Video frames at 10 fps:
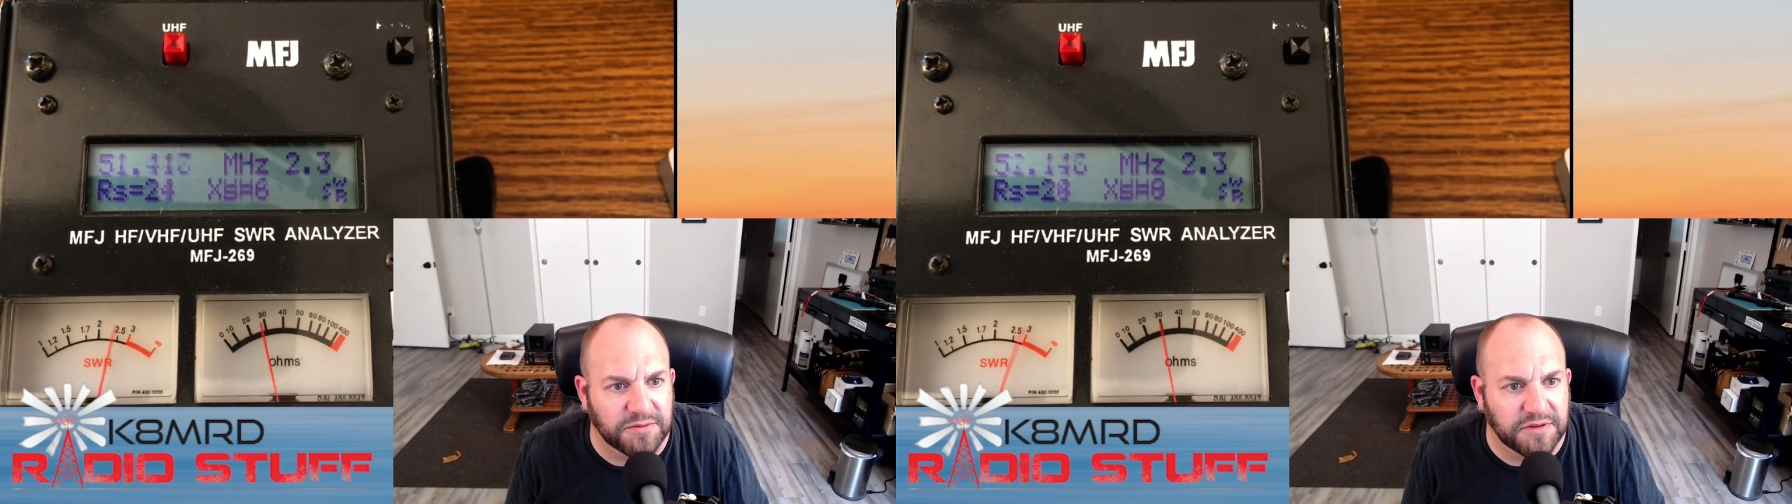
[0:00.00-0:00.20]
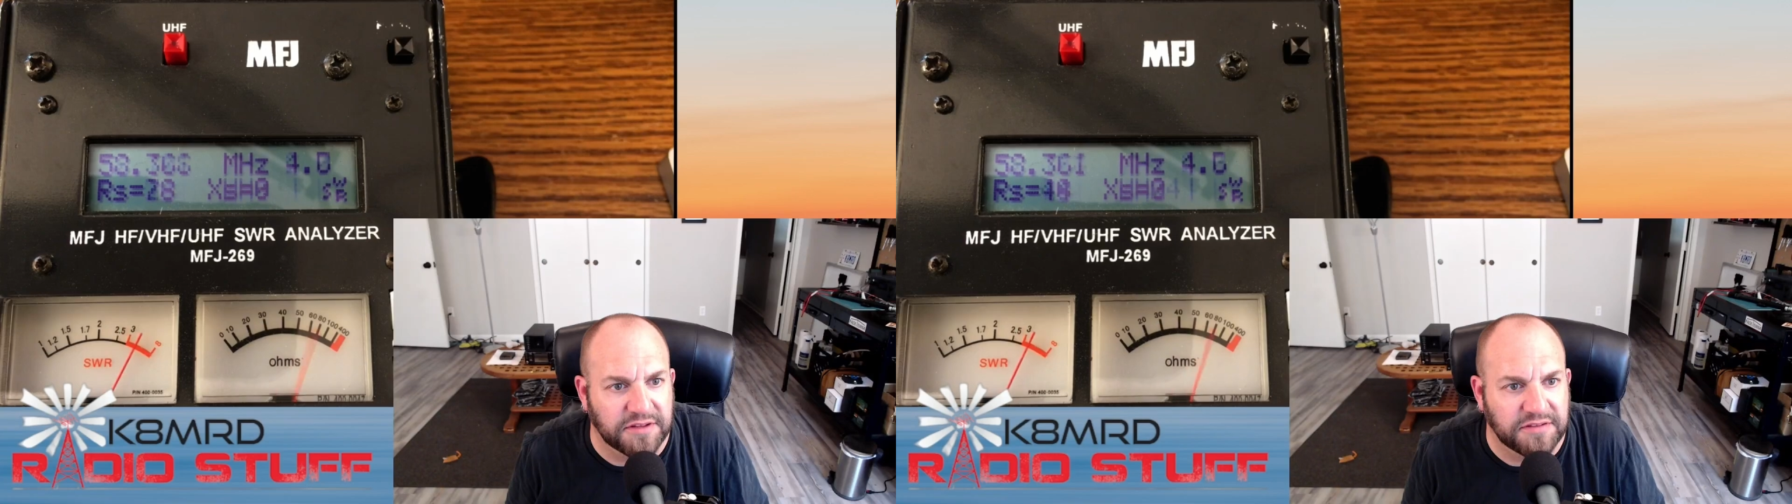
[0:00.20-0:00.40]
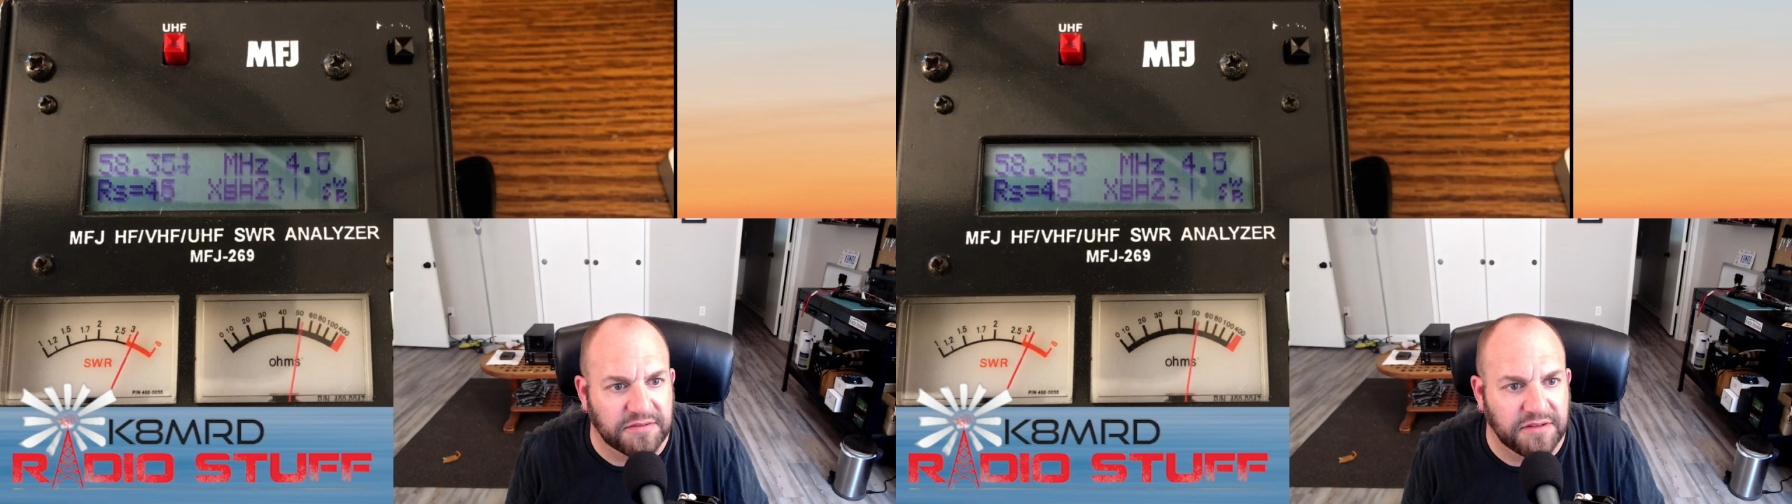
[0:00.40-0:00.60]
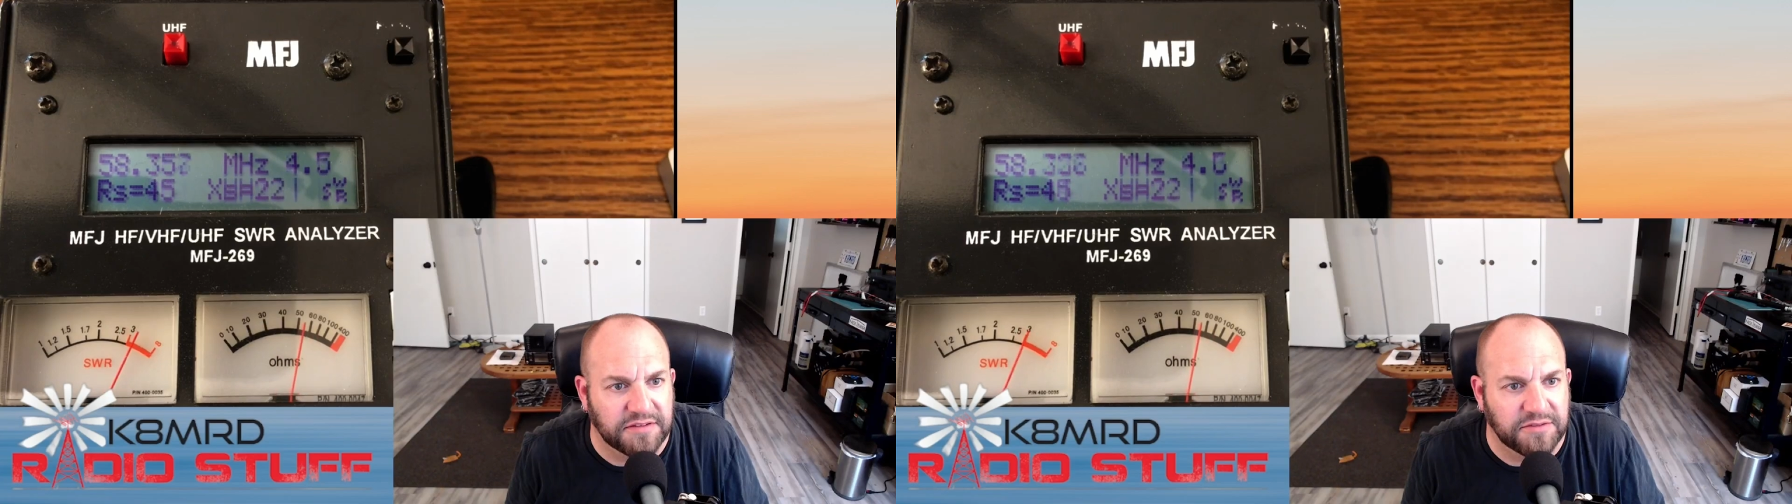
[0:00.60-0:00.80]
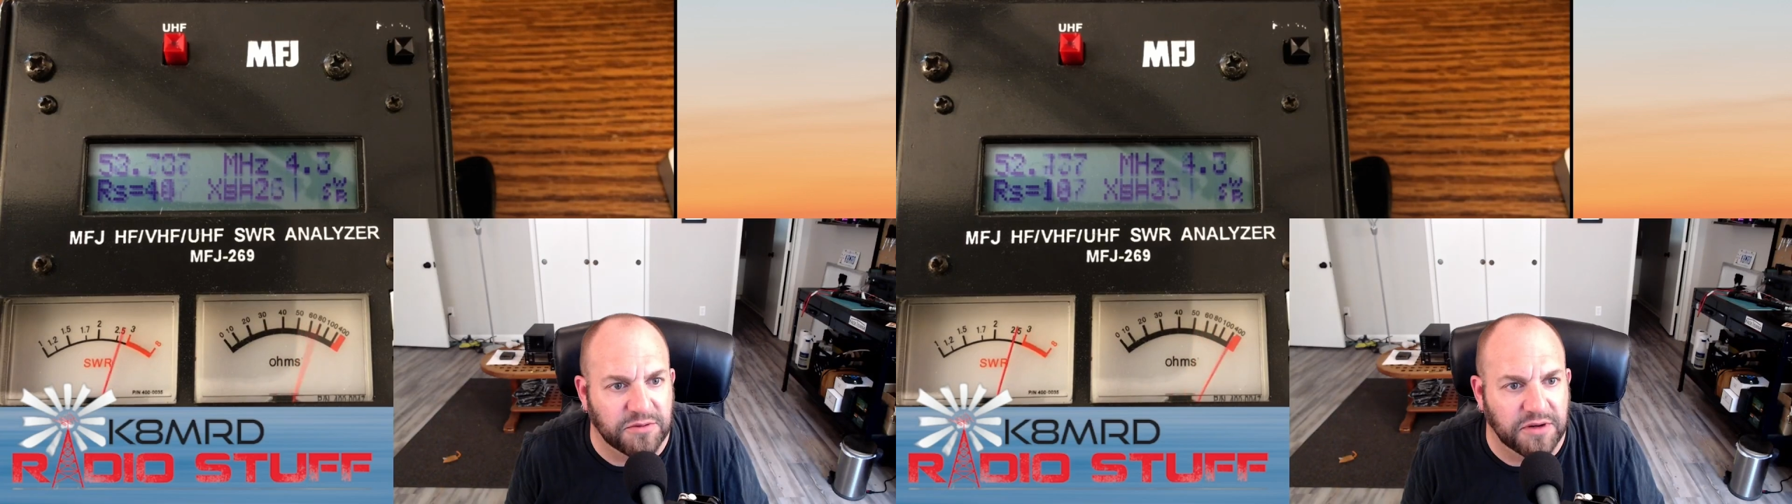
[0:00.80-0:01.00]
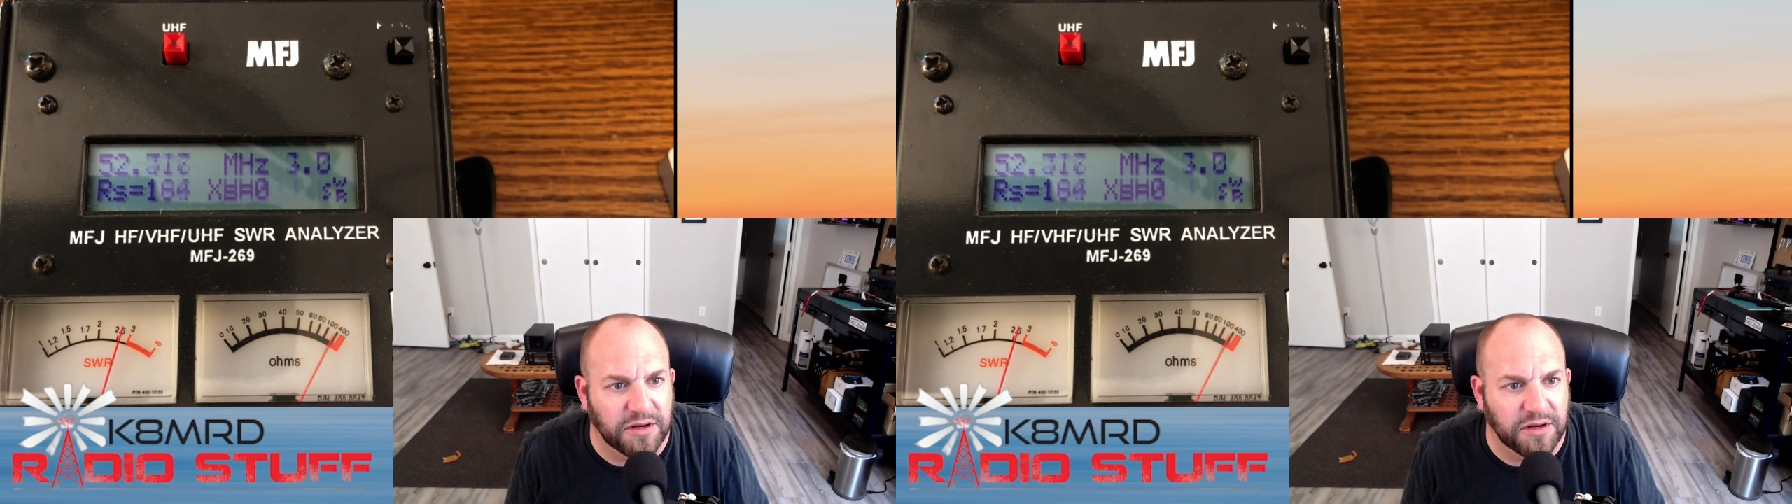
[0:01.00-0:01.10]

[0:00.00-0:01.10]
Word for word: but let's let's do it